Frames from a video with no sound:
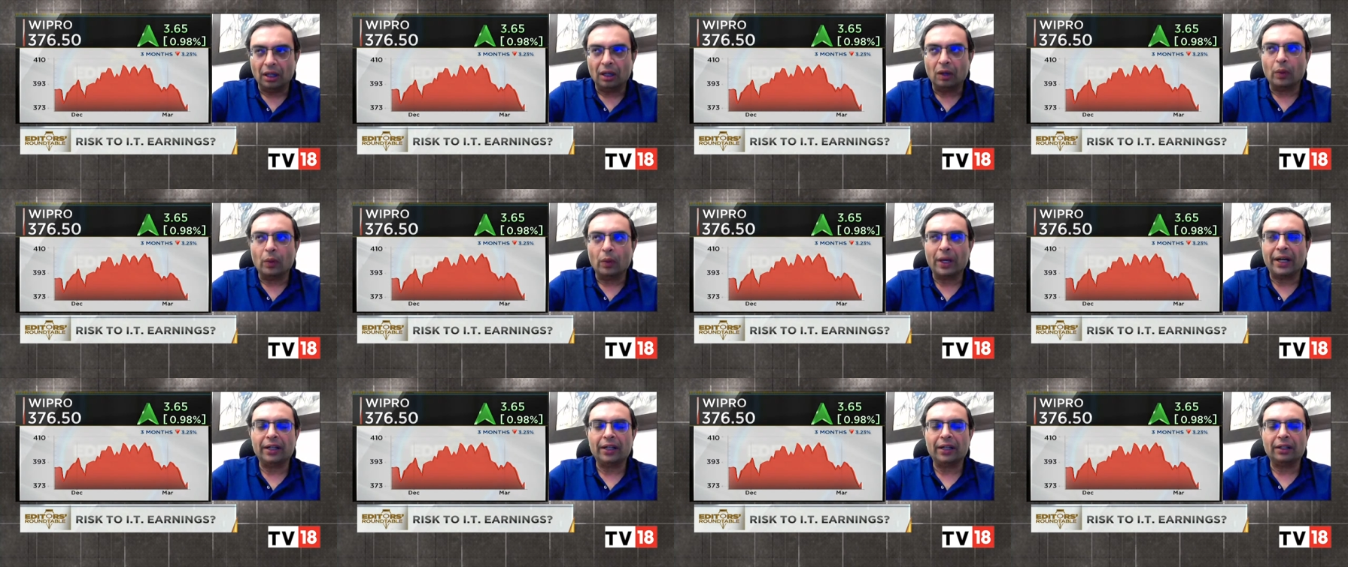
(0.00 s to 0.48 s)

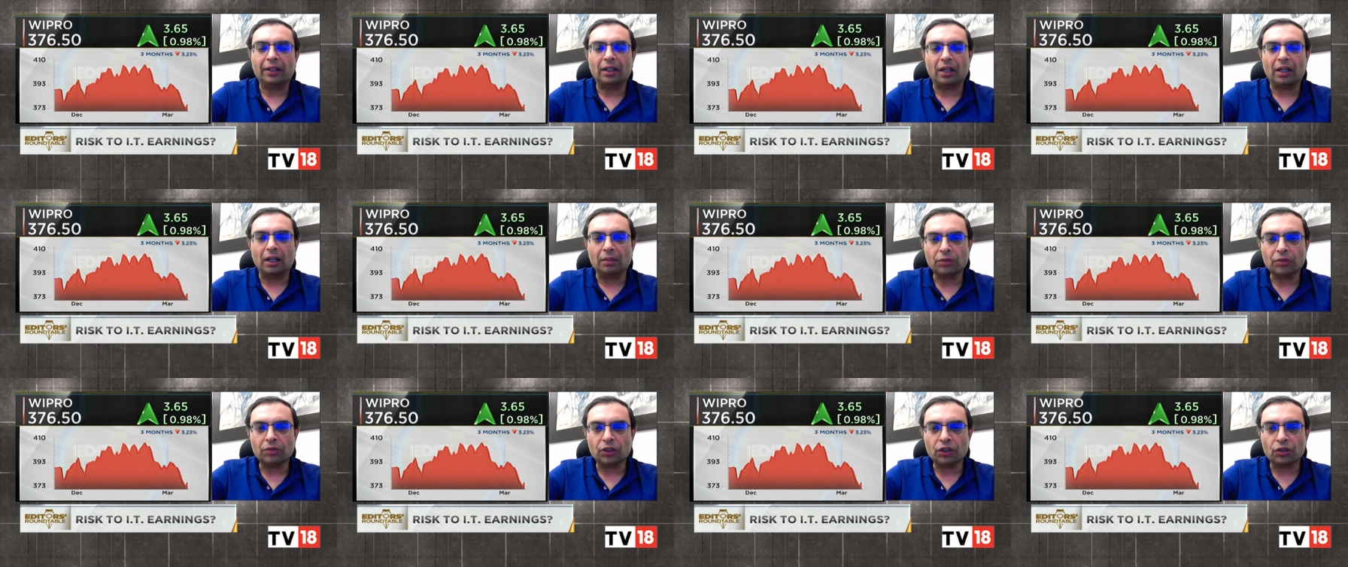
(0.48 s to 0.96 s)
when it
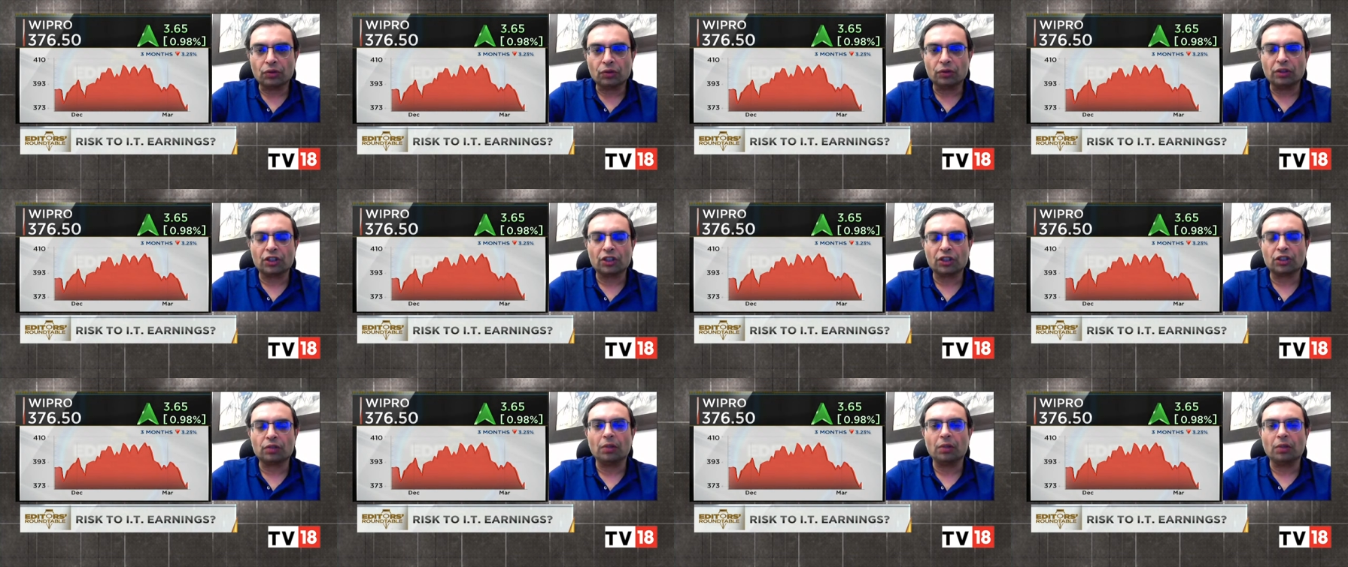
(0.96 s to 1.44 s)
comes to
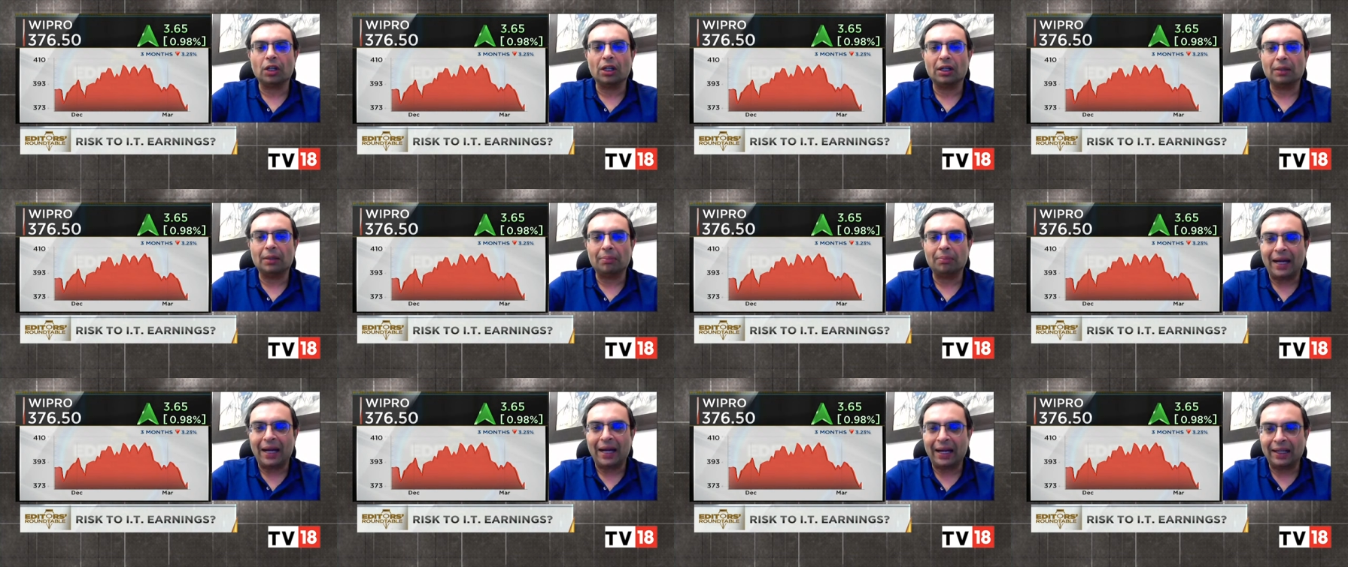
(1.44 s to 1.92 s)
the smaller
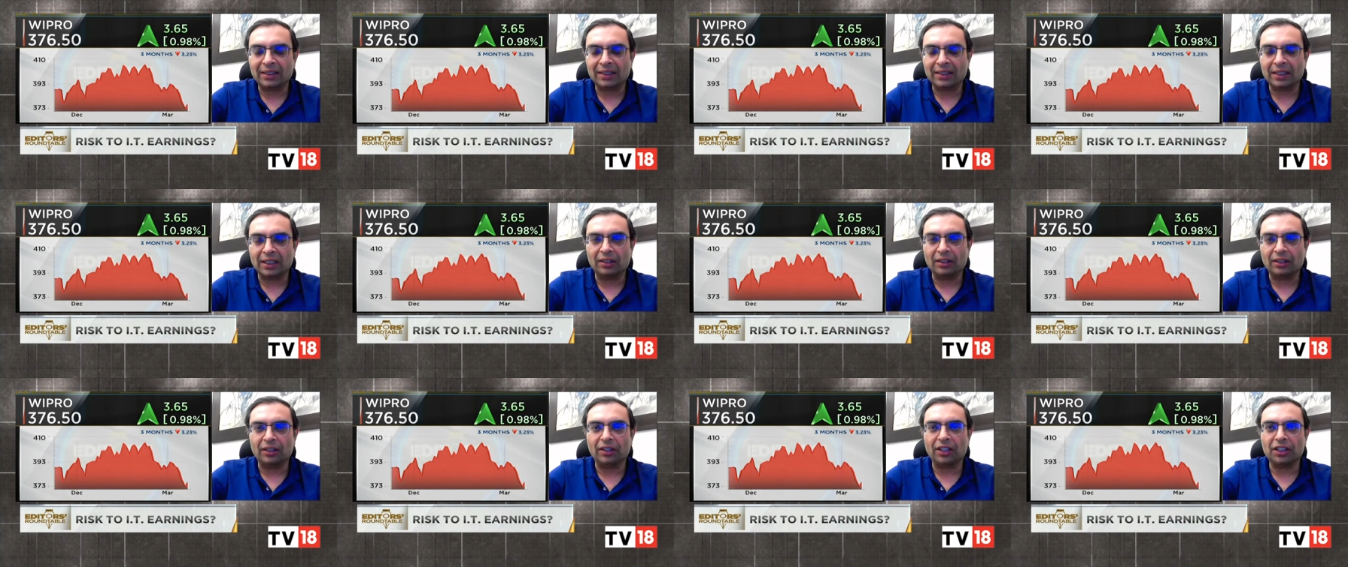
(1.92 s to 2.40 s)
right. banks
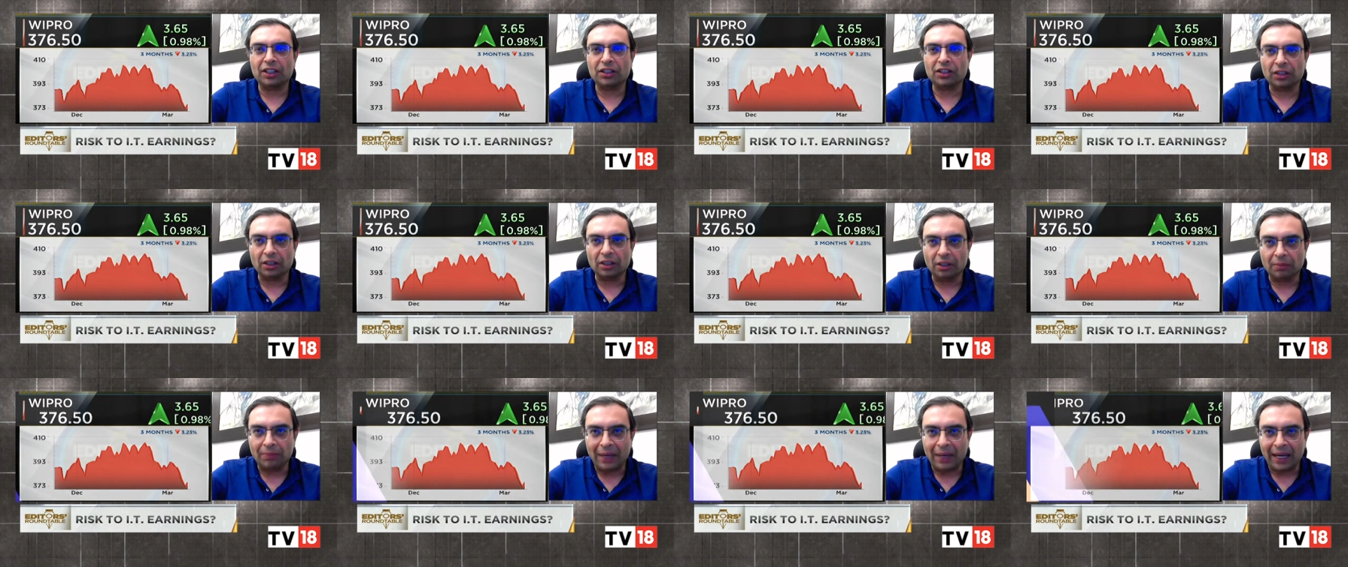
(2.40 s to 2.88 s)
the
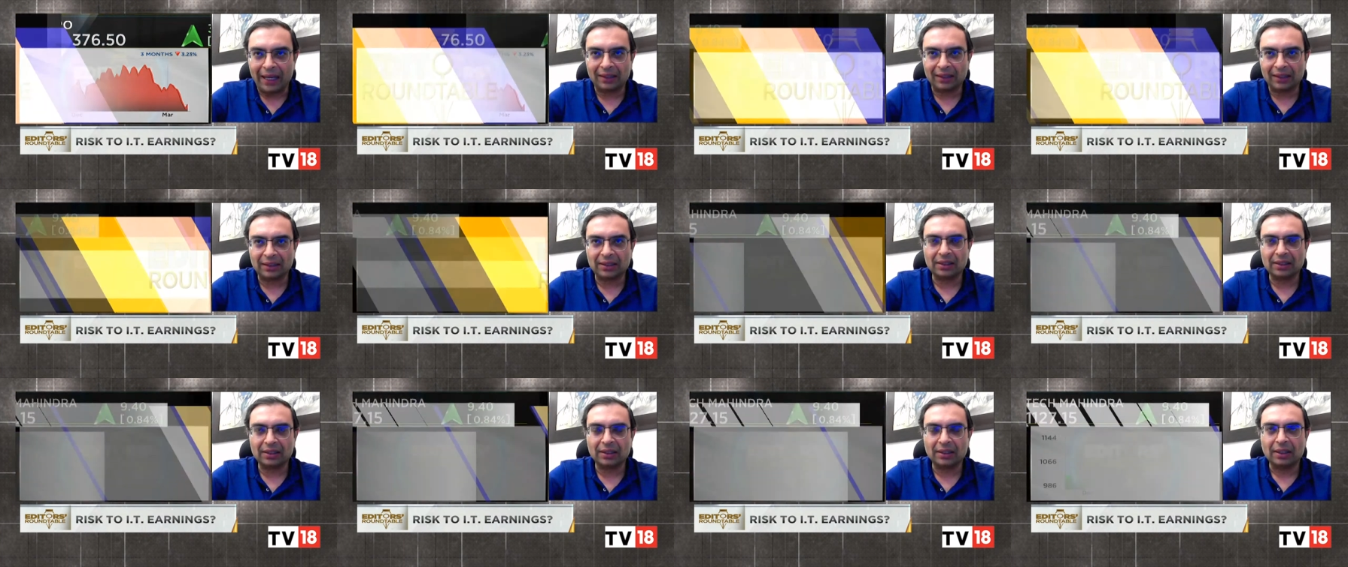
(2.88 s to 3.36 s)
regional
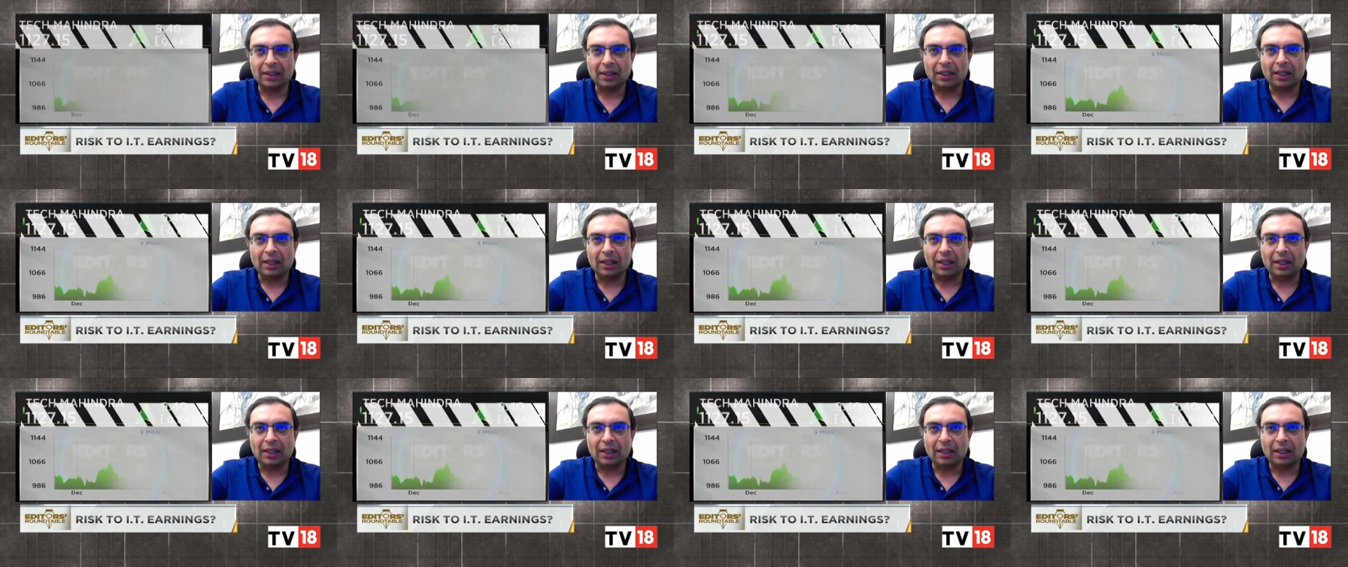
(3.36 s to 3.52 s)
banks.